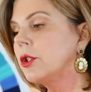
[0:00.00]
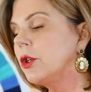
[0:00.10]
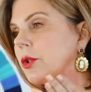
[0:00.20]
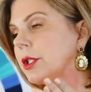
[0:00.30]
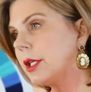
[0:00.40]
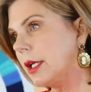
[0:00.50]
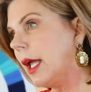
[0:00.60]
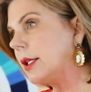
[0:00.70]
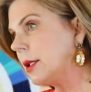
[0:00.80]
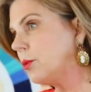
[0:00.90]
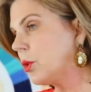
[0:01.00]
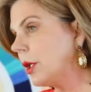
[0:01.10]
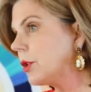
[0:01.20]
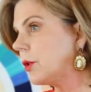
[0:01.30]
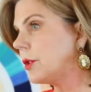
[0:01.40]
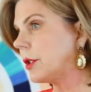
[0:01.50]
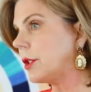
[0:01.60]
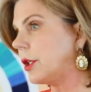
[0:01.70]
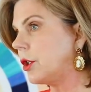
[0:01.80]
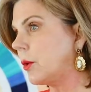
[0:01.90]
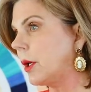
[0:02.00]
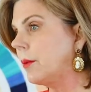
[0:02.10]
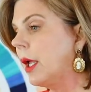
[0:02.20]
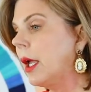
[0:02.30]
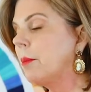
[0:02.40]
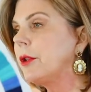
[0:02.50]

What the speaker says: So your skin has some translucency to it,